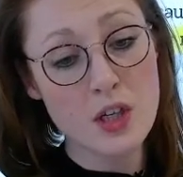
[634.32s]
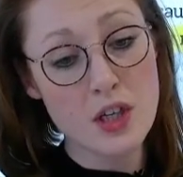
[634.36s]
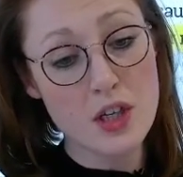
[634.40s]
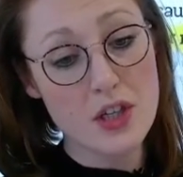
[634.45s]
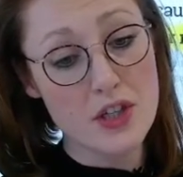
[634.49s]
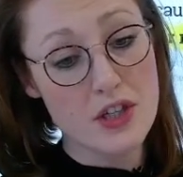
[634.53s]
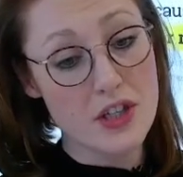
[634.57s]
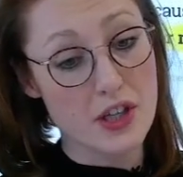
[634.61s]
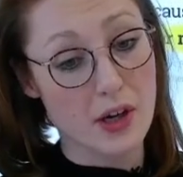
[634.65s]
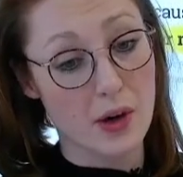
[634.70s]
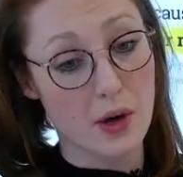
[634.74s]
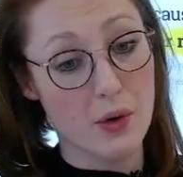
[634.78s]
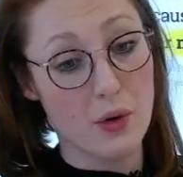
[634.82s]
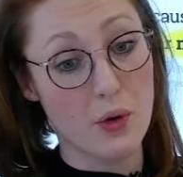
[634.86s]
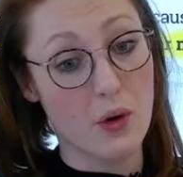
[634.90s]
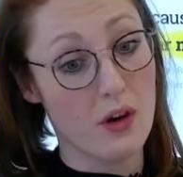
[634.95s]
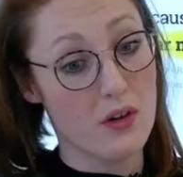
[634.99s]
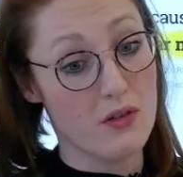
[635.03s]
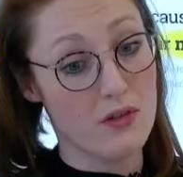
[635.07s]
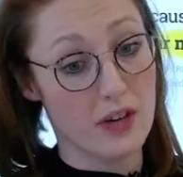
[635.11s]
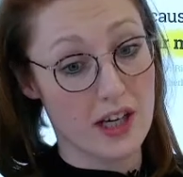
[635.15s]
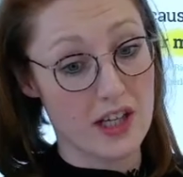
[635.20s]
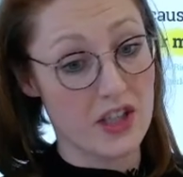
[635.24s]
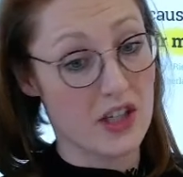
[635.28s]
So
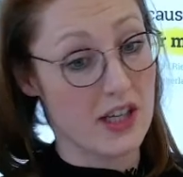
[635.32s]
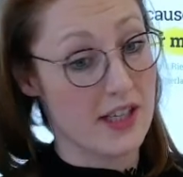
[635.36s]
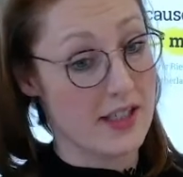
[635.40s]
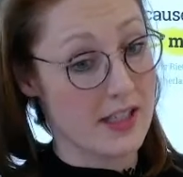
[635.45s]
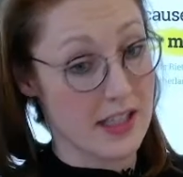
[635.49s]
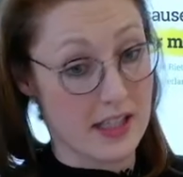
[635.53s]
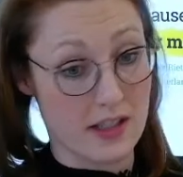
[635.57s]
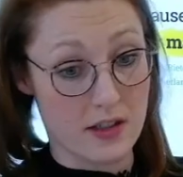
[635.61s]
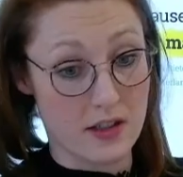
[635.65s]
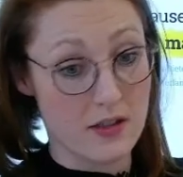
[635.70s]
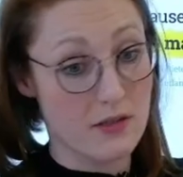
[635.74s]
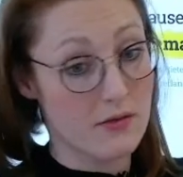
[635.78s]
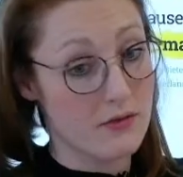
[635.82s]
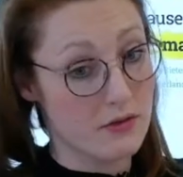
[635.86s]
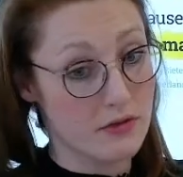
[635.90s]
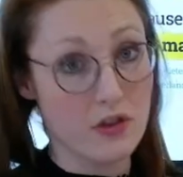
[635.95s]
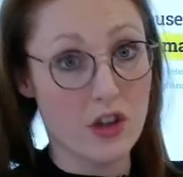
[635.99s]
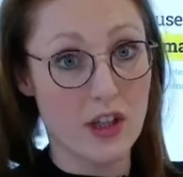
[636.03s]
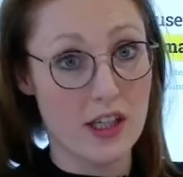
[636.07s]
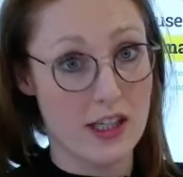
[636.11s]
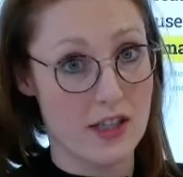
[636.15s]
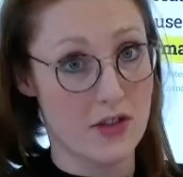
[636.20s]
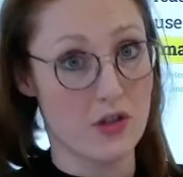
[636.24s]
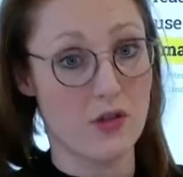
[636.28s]
VyeChest is
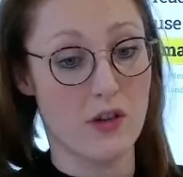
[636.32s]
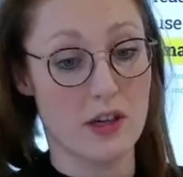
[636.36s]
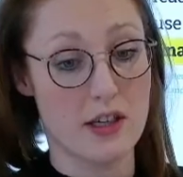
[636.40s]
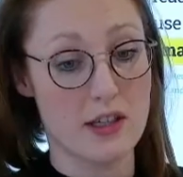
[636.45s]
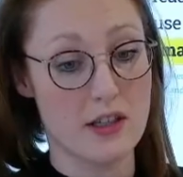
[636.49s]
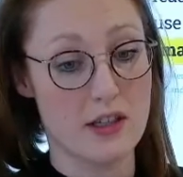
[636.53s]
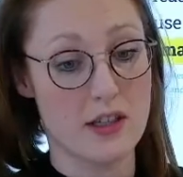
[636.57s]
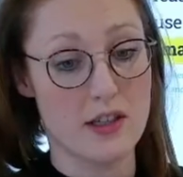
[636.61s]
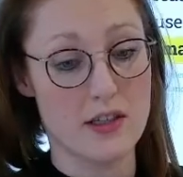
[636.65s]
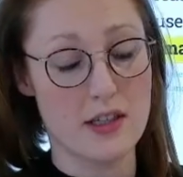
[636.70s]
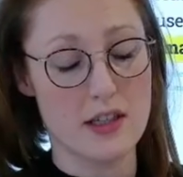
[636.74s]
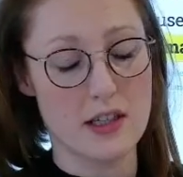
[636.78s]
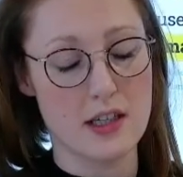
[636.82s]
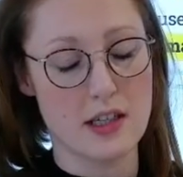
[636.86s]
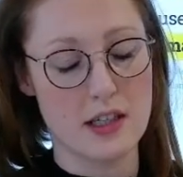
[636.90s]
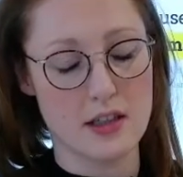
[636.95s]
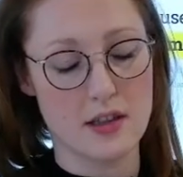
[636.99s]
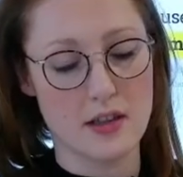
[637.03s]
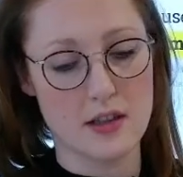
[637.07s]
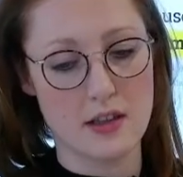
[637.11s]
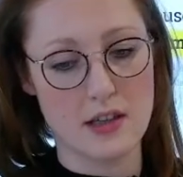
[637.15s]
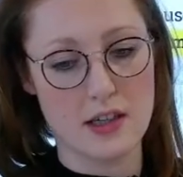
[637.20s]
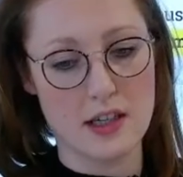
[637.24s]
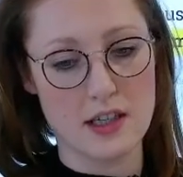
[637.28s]
fully integrated
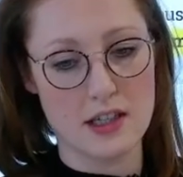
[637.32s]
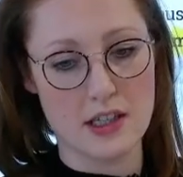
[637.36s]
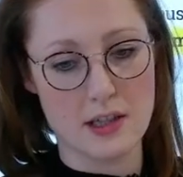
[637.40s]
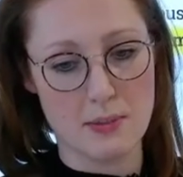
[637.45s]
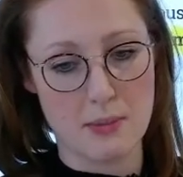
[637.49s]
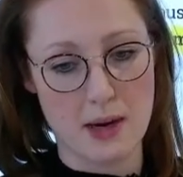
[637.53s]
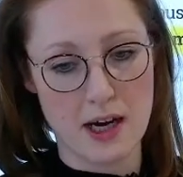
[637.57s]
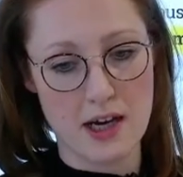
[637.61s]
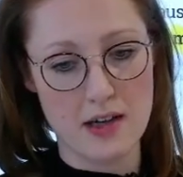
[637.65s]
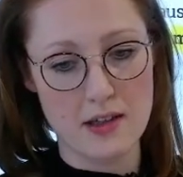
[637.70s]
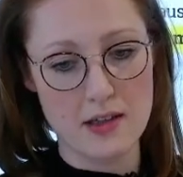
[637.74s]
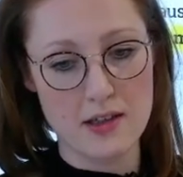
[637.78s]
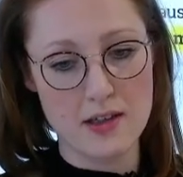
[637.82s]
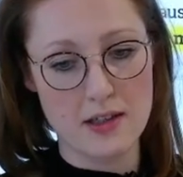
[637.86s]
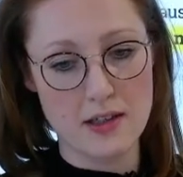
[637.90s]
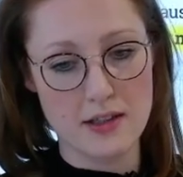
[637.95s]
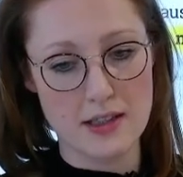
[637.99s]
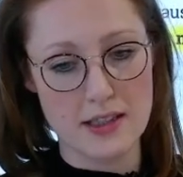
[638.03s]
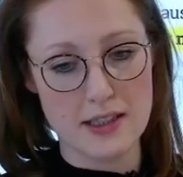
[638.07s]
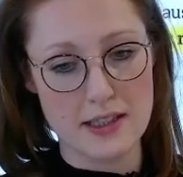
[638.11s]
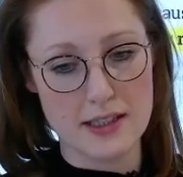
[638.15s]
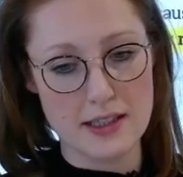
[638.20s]
into PACS,